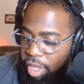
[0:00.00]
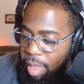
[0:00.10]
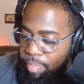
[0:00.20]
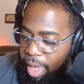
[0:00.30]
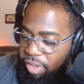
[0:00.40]
And the
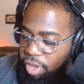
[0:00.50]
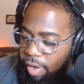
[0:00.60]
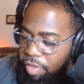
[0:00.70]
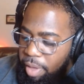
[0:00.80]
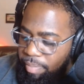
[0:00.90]
best
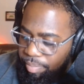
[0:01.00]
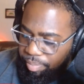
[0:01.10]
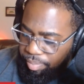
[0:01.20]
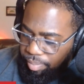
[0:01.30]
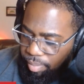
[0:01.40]
of them,
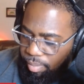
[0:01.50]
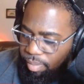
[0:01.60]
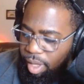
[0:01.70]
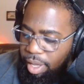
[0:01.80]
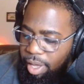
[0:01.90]

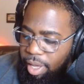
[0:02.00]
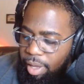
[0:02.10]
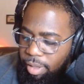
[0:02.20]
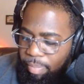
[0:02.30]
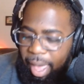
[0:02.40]

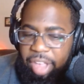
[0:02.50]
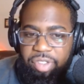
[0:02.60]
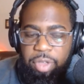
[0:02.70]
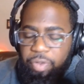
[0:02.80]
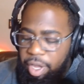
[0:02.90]
pass
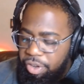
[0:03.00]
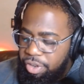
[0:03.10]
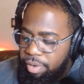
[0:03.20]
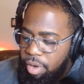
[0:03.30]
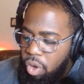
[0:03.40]

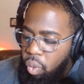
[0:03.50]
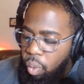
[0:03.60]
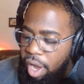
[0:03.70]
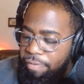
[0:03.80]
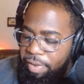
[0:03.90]
defense,
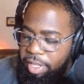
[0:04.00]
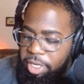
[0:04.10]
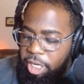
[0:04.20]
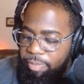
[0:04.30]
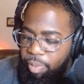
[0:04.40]

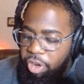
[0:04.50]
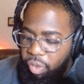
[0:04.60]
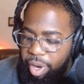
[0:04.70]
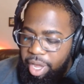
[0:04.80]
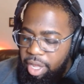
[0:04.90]

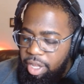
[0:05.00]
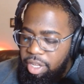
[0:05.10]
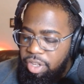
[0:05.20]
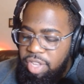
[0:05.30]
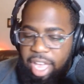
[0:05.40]
156.3,
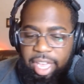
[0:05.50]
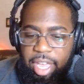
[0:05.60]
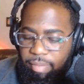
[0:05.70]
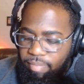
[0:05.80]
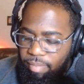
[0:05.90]

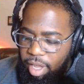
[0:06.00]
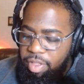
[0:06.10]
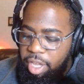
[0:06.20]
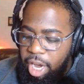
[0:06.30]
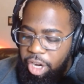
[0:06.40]
second in
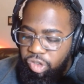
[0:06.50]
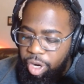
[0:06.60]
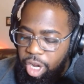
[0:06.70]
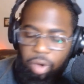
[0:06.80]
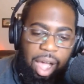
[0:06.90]
the
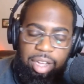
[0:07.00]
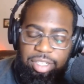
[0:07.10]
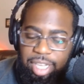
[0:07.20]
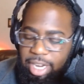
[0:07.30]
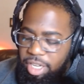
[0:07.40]
country. Ohio
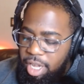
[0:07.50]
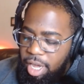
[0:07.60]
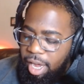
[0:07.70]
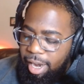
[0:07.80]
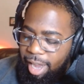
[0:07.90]
State's
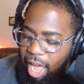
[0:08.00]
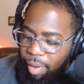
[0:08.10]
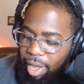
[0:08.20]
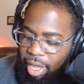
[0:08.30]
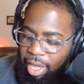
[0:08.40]

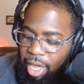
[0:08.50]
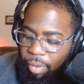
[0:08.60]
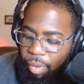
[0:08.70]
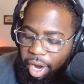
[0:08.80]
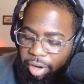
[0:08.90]
allowing
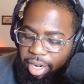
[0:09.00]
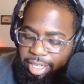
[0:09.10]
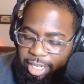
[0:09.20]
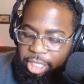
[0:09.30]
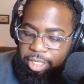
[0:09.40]

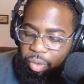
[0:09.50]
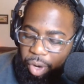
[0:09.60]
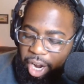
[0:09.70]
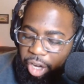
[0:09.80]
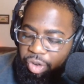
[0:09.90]

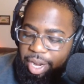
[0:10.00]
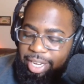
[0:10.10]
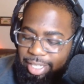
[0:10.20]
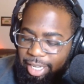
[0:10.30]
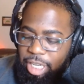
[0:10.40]

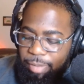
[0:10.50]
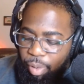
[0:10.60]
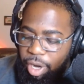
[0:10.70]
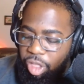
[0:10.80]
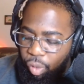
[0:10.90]

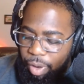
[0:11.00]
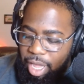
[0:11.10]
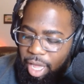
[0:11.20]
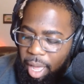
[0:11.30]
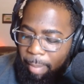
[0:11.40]

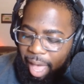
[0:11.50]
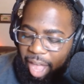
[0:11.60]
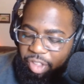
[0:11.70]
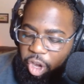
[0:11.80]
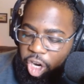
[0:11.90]
160.3
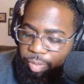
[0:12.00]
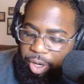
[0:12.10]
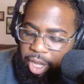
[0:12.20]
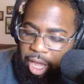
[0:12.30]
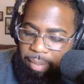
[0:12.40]
passing yards per
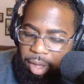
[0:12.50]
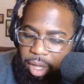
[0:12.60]
game.